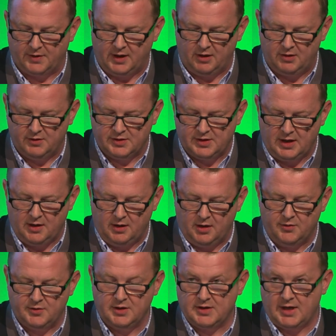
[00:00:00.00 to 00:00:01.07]
I think you can see that
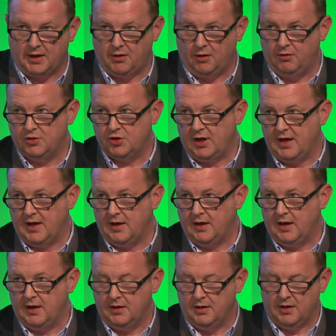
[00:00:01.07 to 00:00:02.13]
using technology
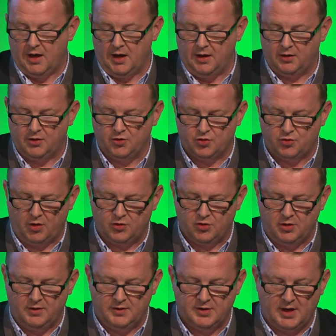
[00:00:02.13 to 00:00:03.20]
in
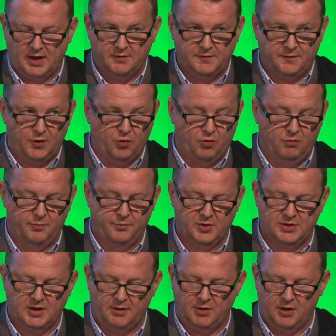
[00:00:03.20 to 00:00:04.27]
construction saves fuel,
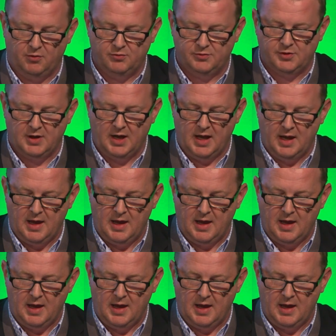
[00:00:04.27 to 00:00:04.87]
materials